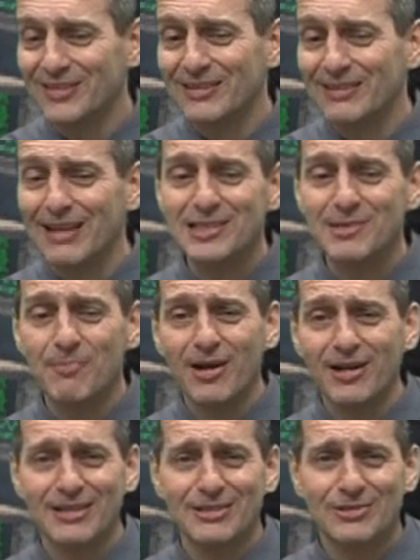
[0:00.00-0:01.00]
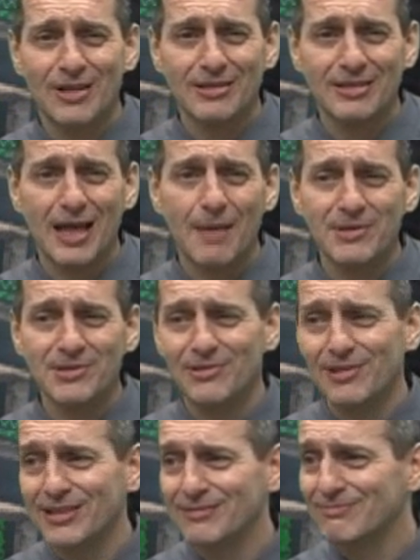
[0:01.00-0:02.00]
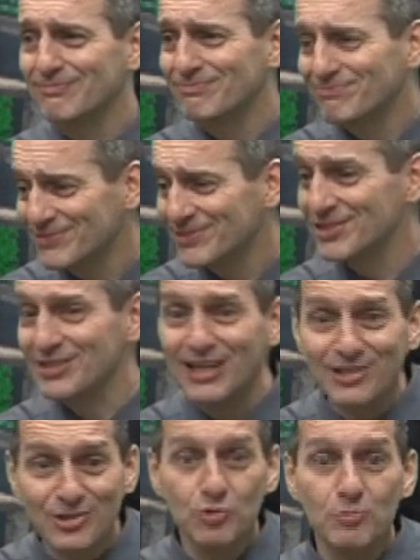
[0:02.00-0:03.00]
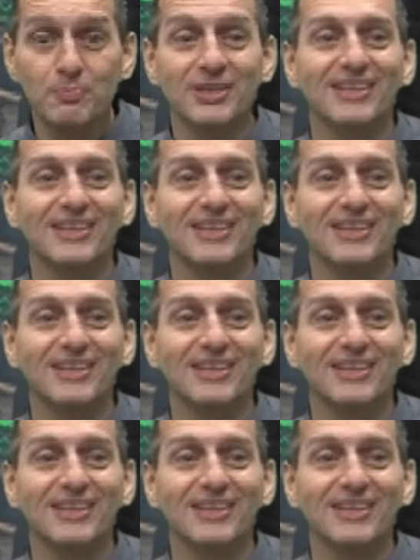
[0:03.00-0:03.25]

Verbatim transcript: lots of marketing topics are like just kind of stupid.